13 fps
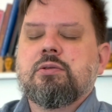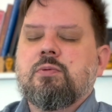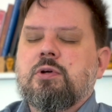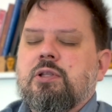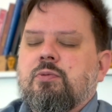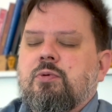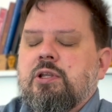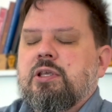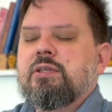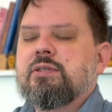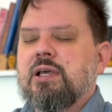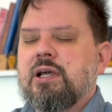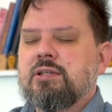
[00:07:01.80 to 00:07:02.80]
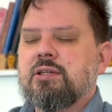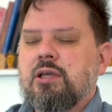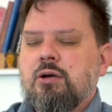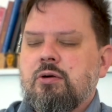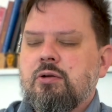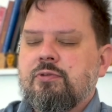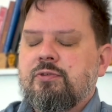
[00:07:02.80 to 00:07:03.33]
What is that today?
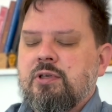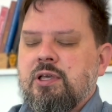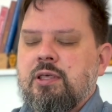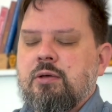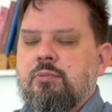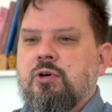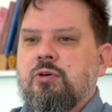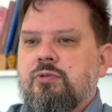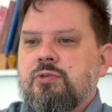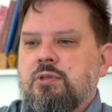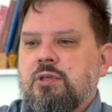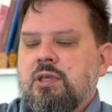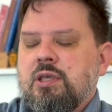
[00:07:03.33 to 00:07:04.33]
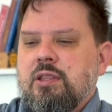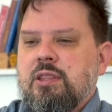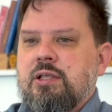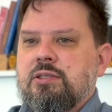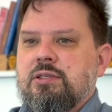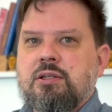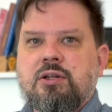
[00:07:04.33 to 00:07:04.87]
Oh, you feel how that moves?
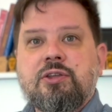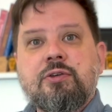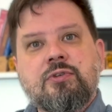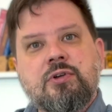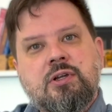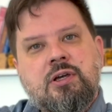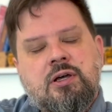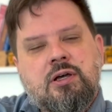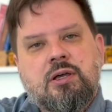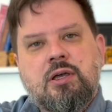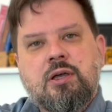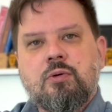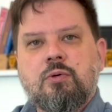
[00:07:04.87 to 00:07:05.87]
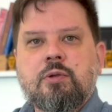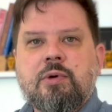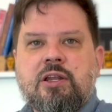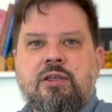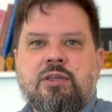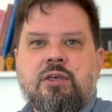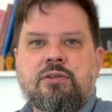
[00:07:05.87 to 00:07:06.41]
That's a little different, huh? What
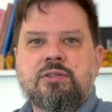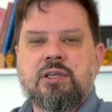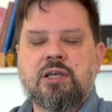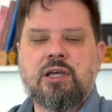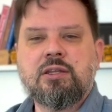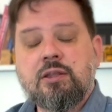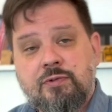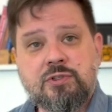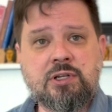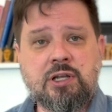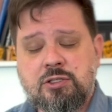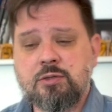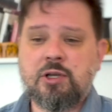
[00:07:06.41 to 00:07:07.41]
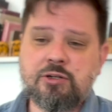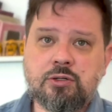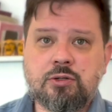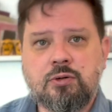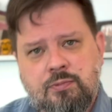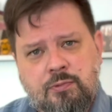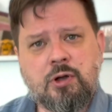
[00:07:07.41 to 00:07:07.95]
about on the other side? And if it's not
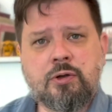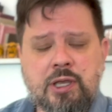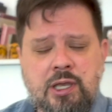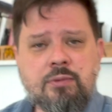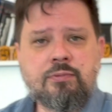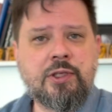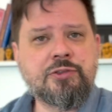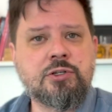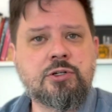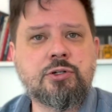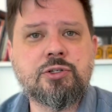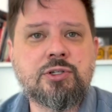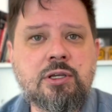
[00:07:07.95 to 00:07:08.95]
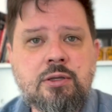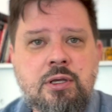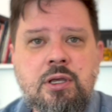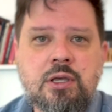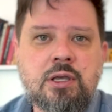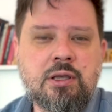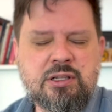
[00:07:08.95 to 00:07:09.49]
symmetrical, okay, that's interesting.
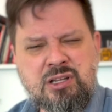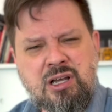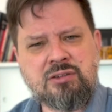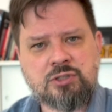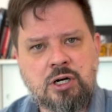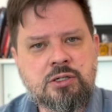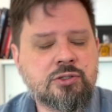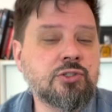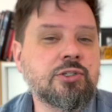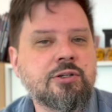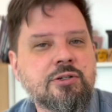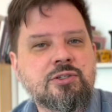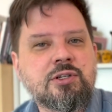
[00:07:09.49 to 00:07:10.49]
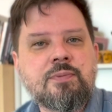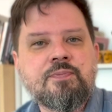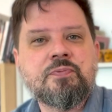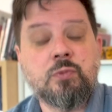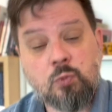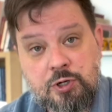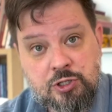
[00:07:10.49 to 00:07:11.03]
Not wrong, just
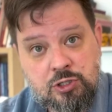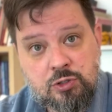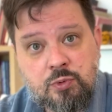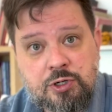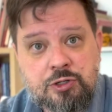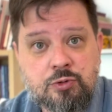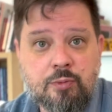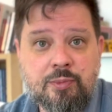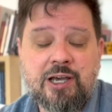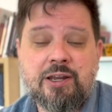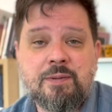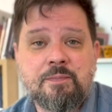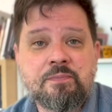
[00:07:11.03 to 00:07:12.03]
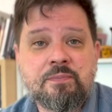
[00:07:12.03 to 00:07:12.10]
interesting. What do you want to do about it?